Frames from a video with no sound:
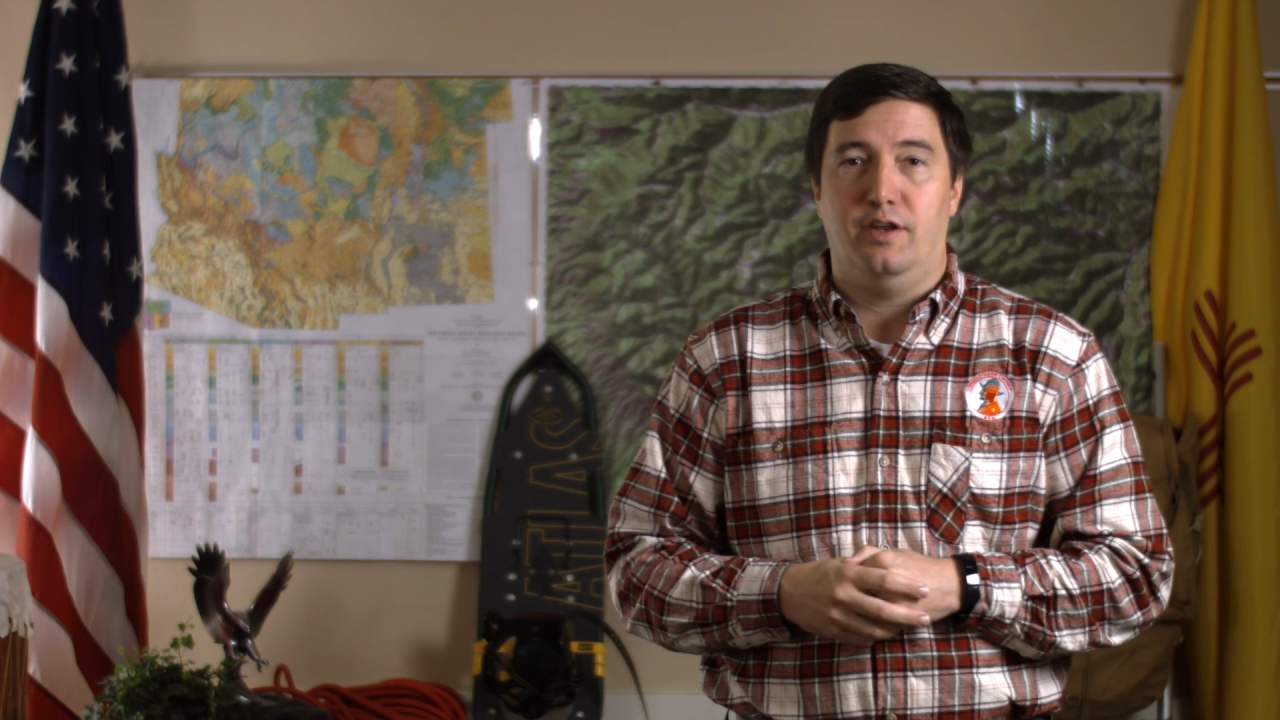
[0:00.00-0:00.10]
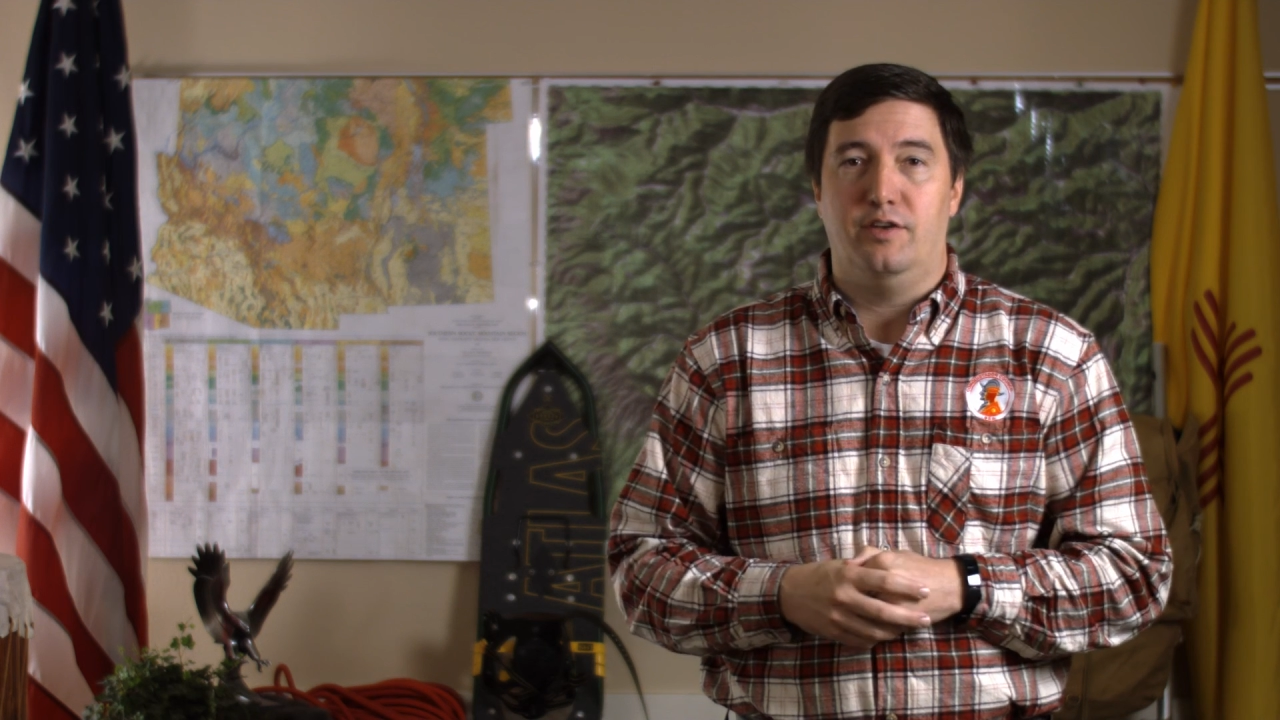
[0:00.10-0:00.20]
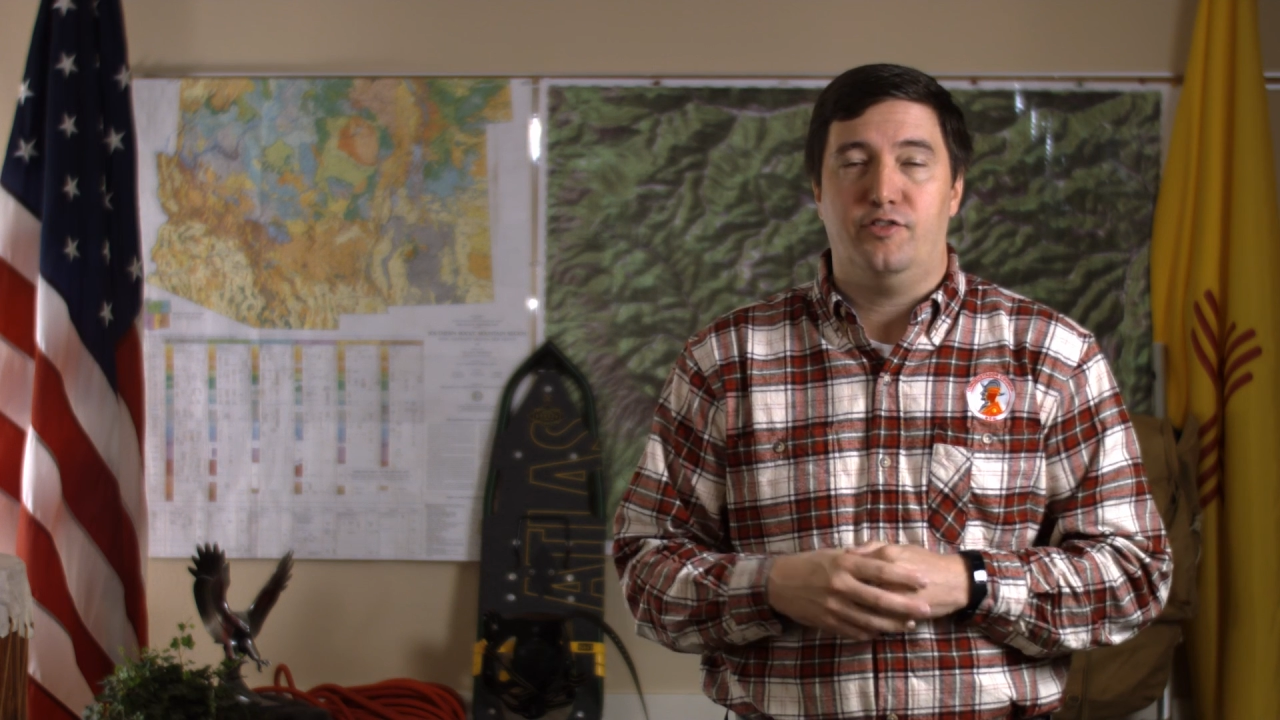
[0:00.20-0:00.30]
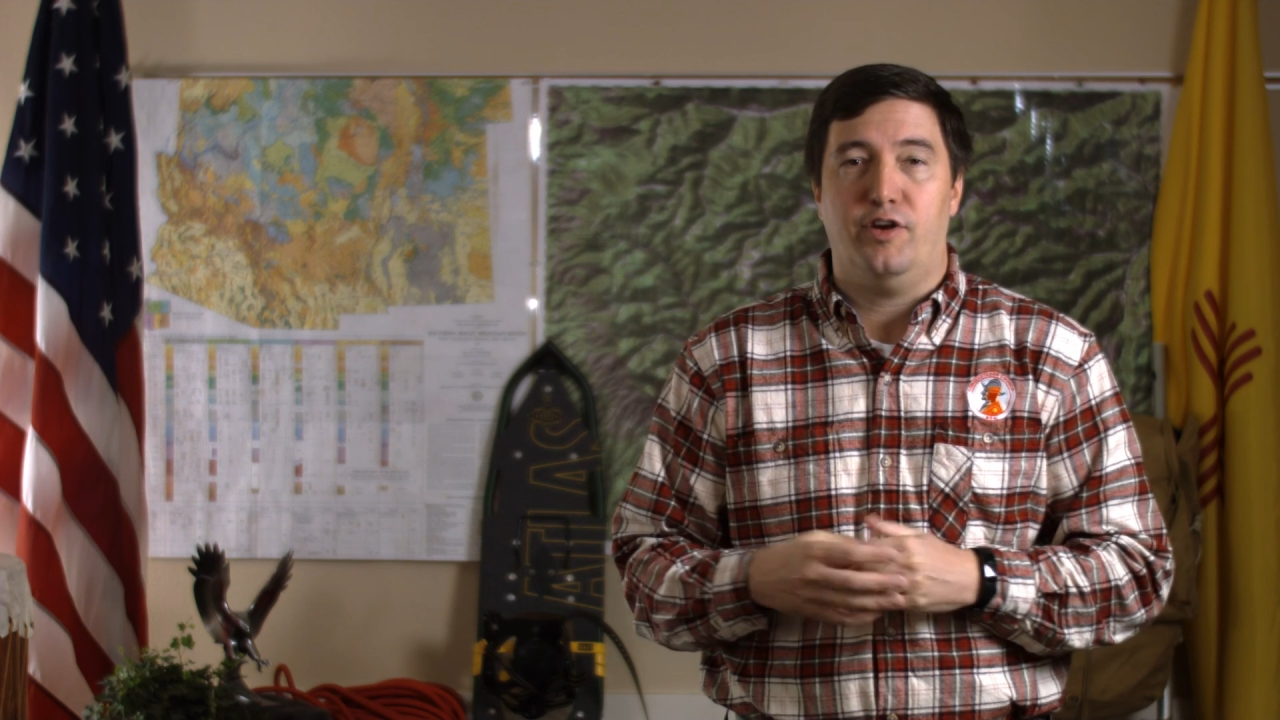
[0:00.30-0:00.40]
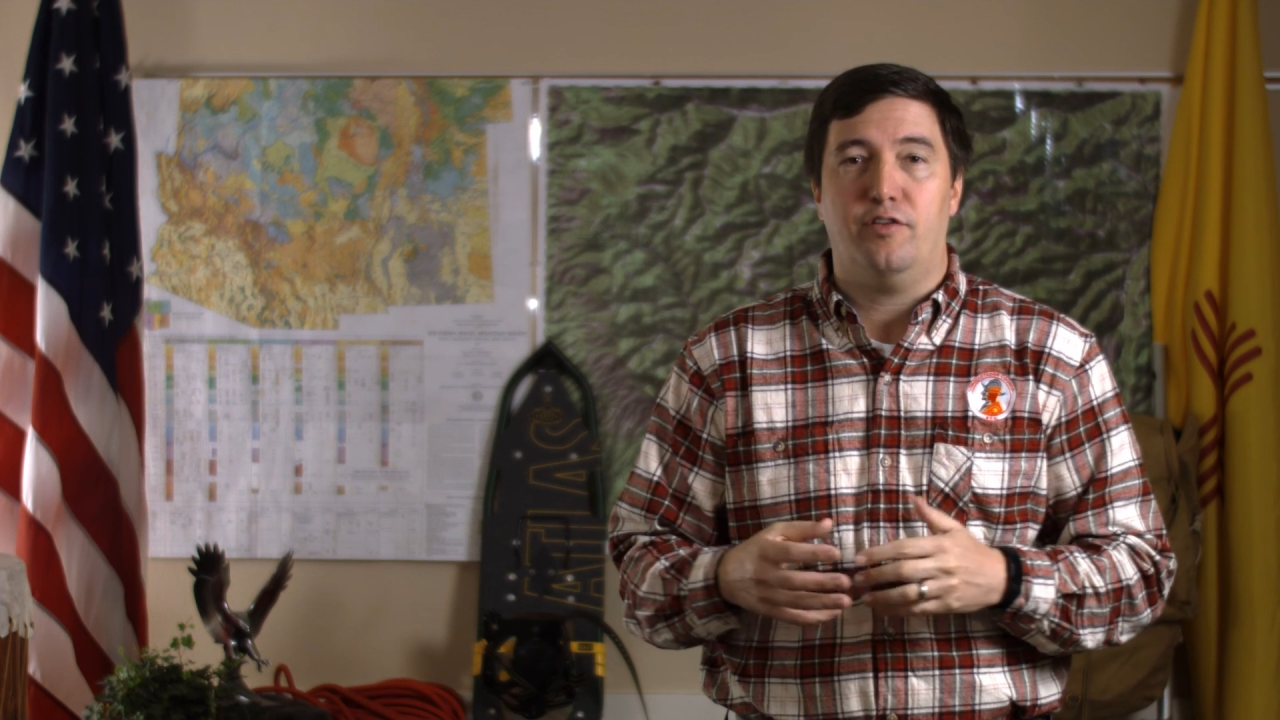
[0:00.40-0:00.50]

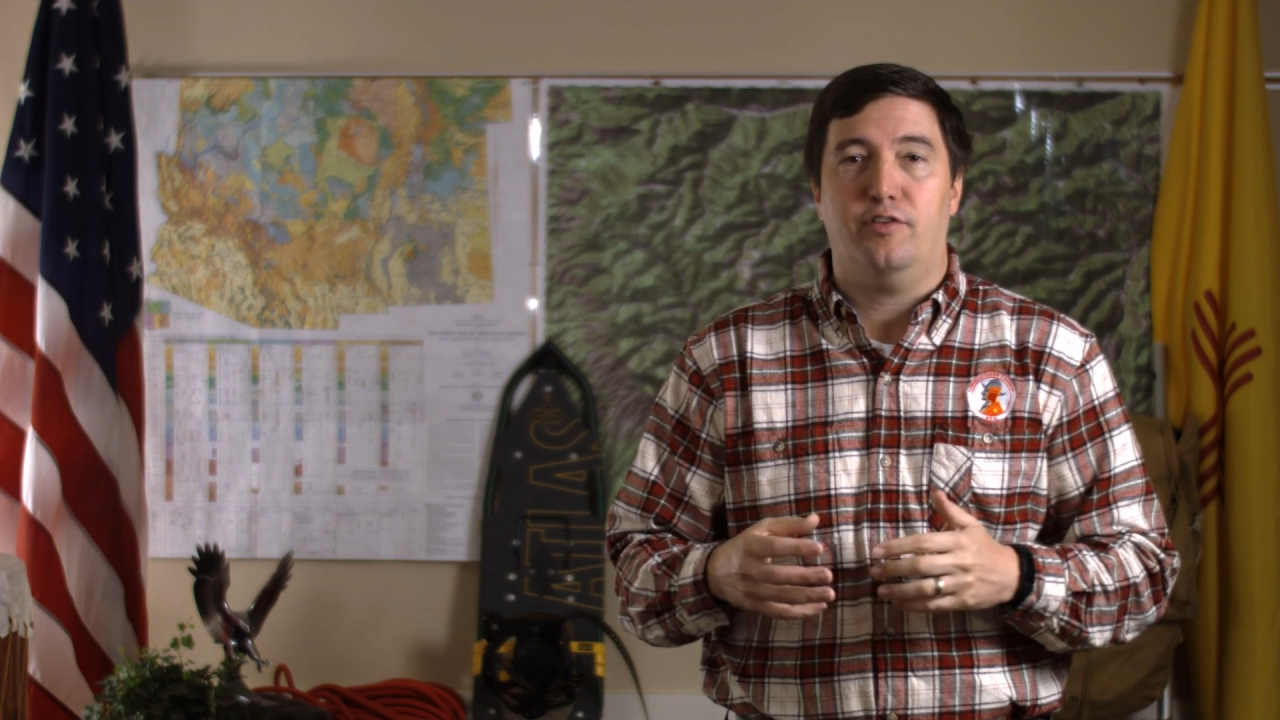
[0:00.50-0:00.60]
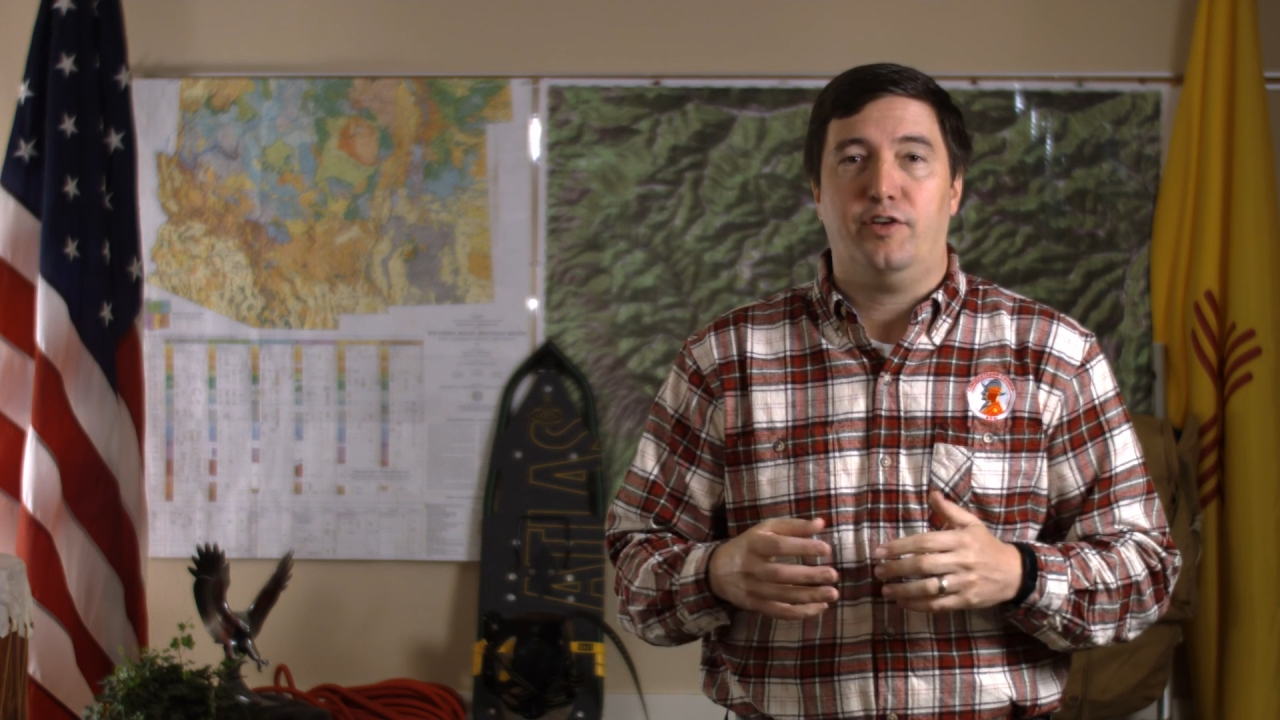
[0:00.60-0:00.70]
and share the